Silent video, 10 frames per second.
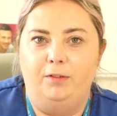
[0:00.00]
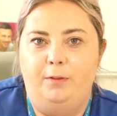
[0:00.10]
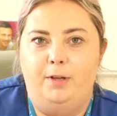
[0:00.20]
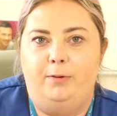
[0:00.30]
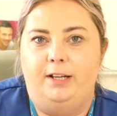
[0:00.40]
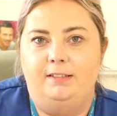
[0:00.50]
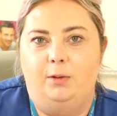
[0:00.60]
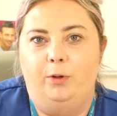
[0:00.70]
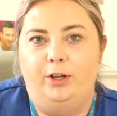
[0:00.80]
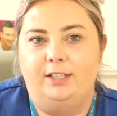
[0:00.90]
one of the midwives
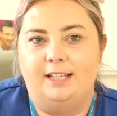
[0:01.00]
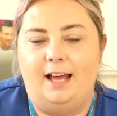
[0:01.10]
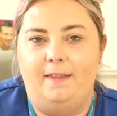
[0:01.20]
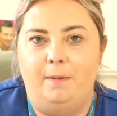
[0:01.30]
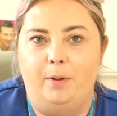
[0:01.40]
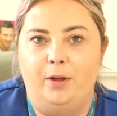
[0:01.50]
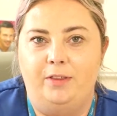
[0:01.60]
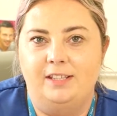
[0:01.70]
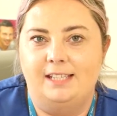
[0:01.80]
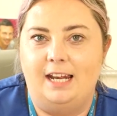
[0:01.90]
that works at the
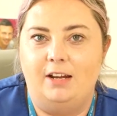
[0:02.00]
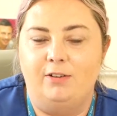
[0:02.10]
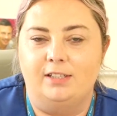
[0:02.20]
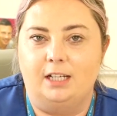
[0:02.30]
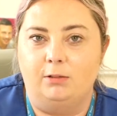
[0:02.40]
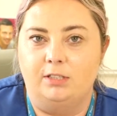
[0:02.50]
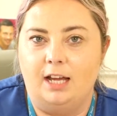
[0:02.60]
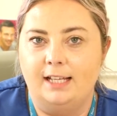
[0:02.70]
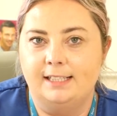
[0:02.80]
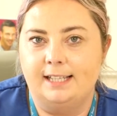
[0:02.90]
birthing centre in South
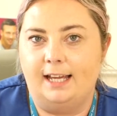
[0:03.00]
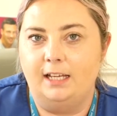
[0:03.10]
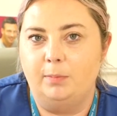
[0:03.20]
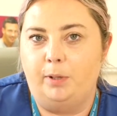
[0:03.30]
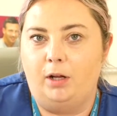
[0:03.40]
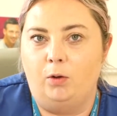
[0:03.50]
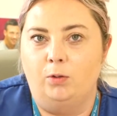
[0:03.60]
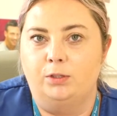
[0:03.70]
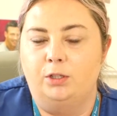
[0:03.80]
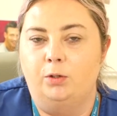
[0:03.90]
Tyneside, but I
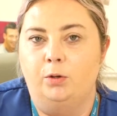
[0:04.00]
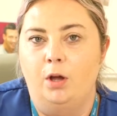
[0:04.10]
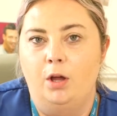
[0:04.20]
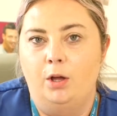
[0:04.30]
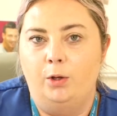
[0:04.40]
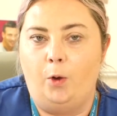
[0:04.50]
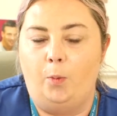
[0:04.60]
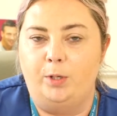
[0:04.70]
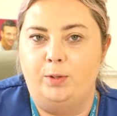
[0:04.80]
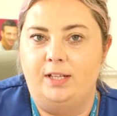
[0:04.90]
also
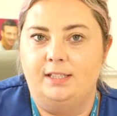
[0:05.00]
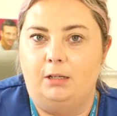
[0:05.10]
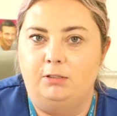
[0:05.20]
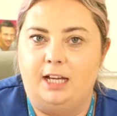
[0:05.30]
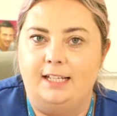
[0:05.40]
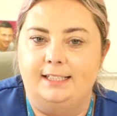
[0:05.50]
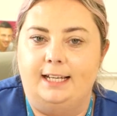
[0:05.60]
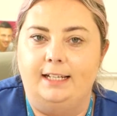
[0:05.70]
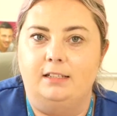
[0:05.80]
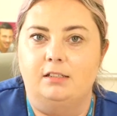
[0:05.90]
go between South
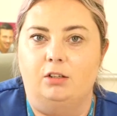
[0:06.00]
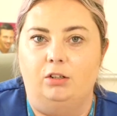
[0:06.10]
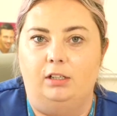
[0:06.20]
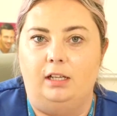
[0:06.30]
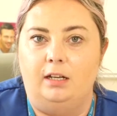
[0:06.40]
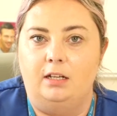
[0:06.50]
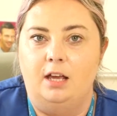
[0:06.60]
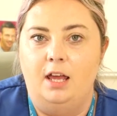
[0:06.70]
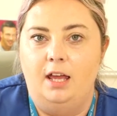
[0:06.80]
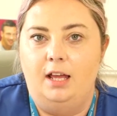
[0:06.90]
Tyneside and Sunderland.
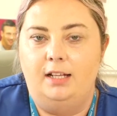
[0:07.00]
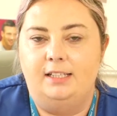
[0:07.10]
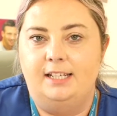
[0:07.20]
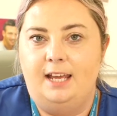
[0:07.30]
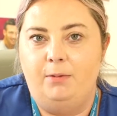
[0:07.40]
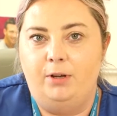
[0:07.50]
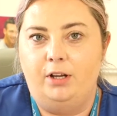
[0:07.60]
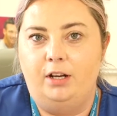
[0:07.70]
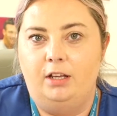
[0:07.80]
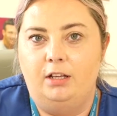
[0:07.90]
And today we're
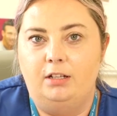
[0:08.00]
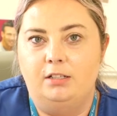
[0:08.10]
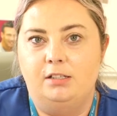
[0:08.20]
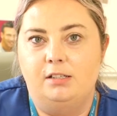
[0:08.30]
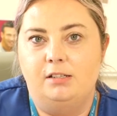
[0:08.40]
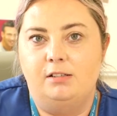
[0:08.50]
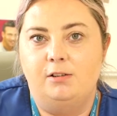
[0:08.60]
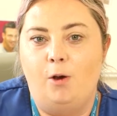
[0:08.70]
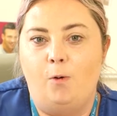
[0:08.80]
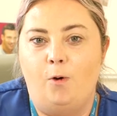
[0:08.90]
going to
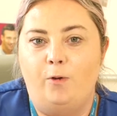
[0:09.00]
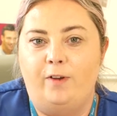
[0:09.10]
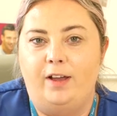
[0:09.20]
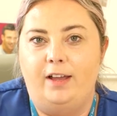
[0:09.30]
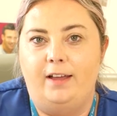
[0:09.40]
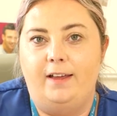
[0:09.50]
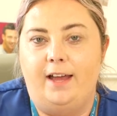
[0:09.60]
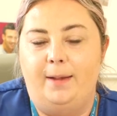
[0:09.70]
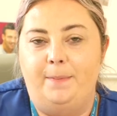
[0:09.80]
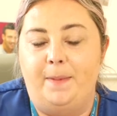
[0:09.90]
go over
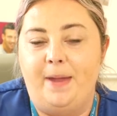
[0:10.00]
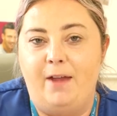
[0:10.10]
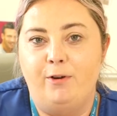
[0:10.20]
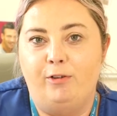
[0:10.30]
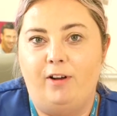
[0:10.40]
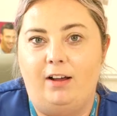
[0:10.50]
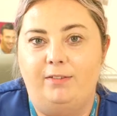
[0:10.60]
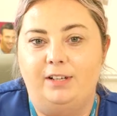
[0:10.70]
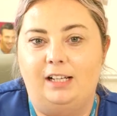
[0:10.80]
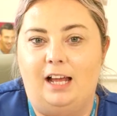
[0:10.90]
the parent
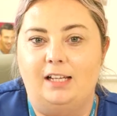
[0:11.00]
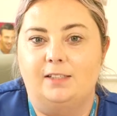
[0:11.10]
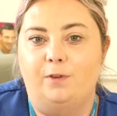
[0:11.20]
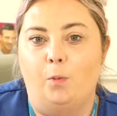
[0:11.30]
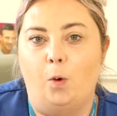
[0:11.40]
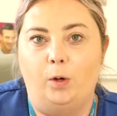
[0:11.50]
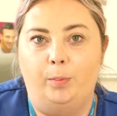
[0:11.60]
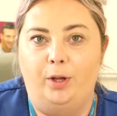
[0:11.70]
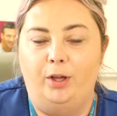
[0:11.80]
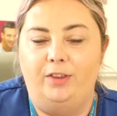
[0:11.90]
craft class for water
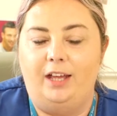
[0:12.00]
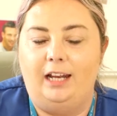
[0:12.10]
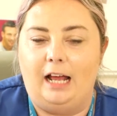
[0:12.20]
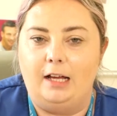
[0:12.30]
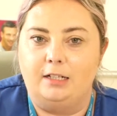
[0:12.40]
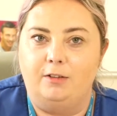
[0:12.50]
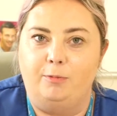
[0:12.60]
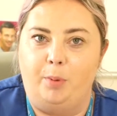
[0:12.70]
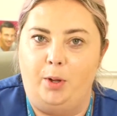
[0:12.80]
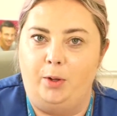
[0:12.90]
birth and
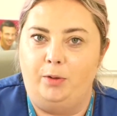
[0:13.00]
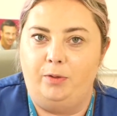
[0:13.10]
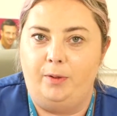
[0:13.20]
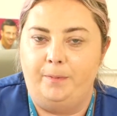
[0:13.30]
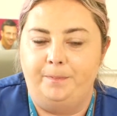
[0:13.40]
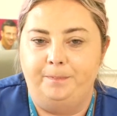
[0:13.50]
active birth.